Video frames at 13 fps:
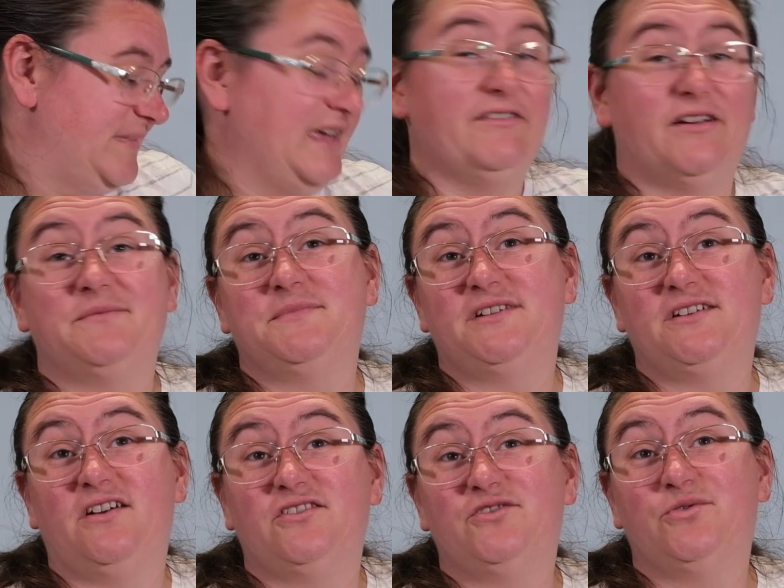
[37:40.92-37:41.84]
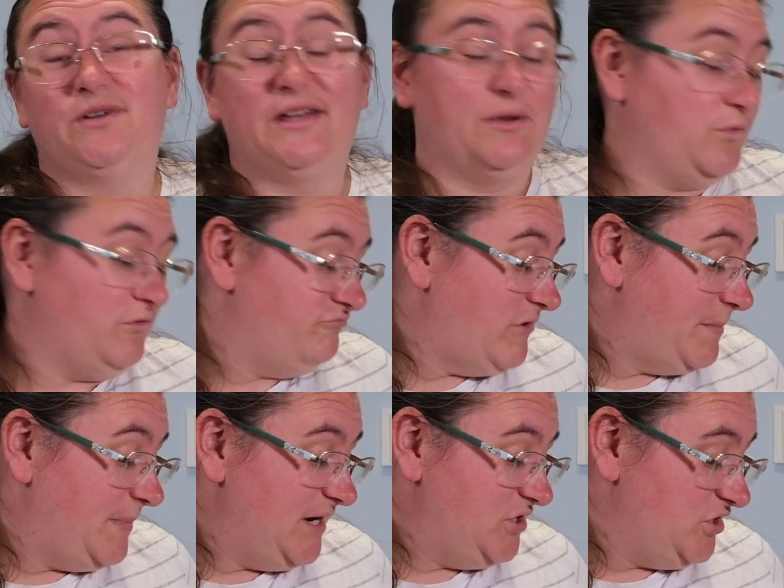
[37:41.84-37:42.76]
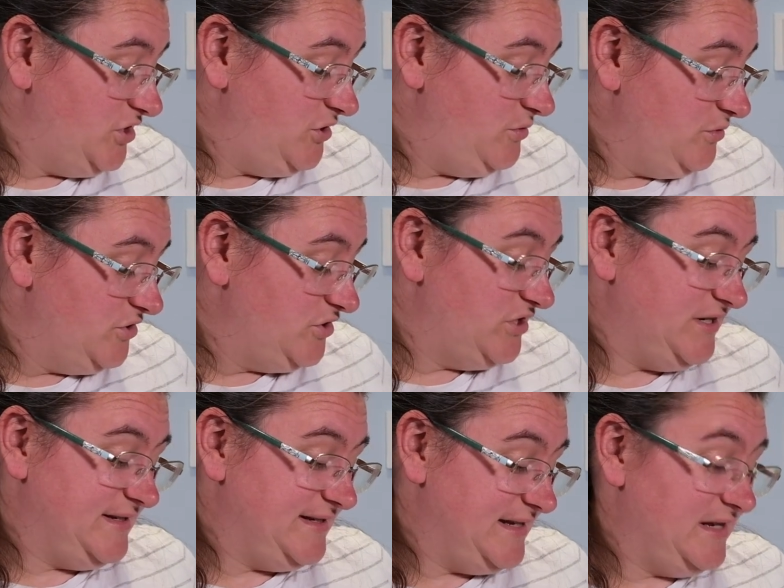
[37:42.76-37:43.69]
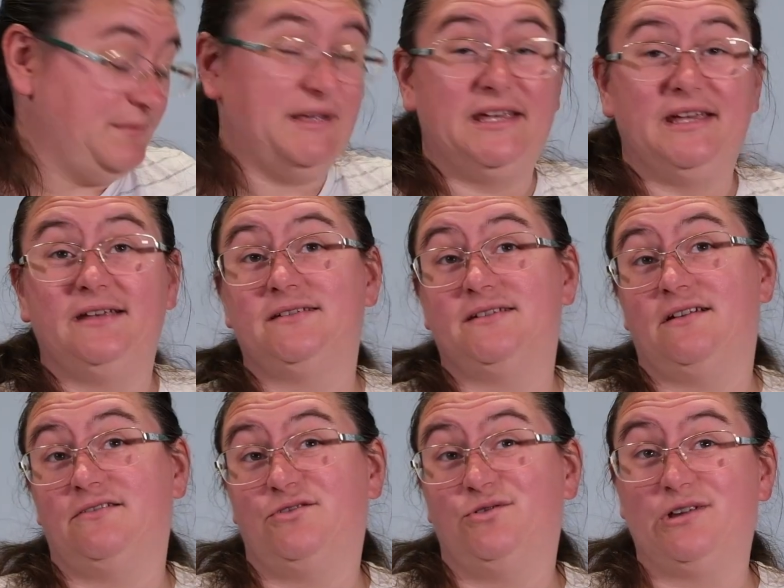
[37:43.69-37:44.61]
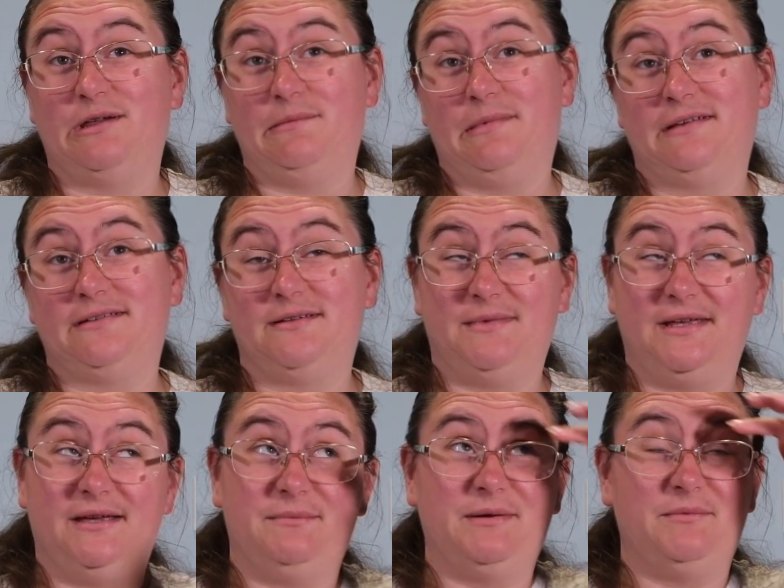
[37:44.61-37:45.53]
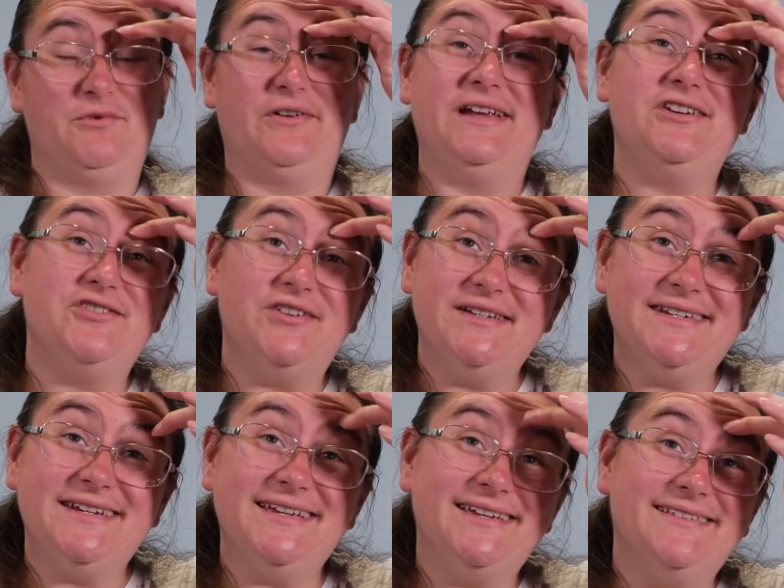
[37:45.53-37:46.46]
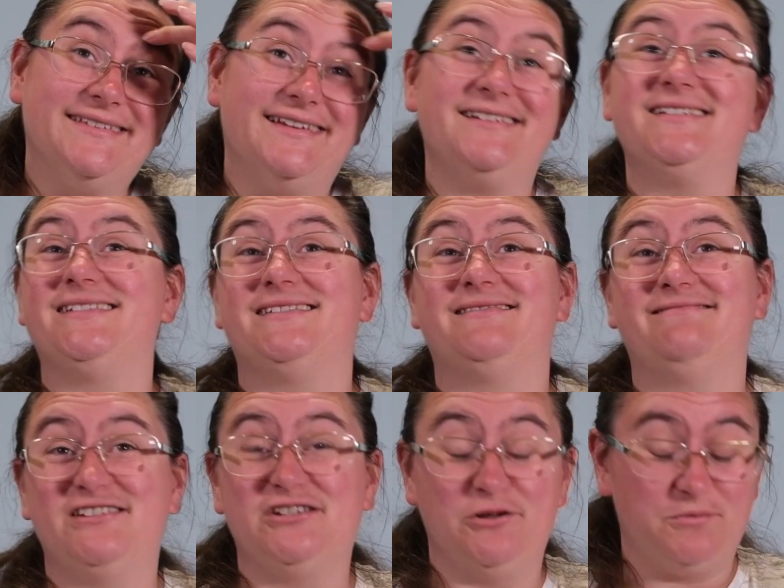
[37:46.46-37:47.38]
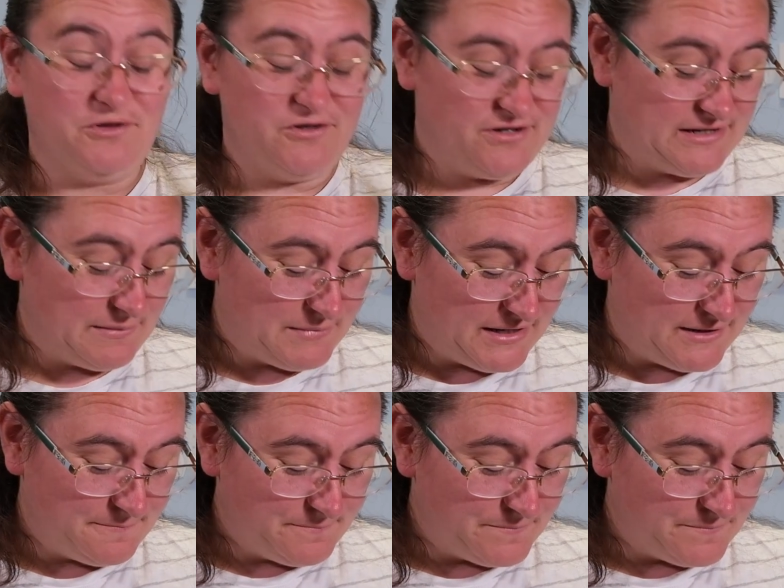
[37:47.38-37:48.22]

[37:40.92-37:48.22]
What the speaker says: I start talking more rubbish and you want to see me start talking about something a bit more interesting, then just zoom through that bit.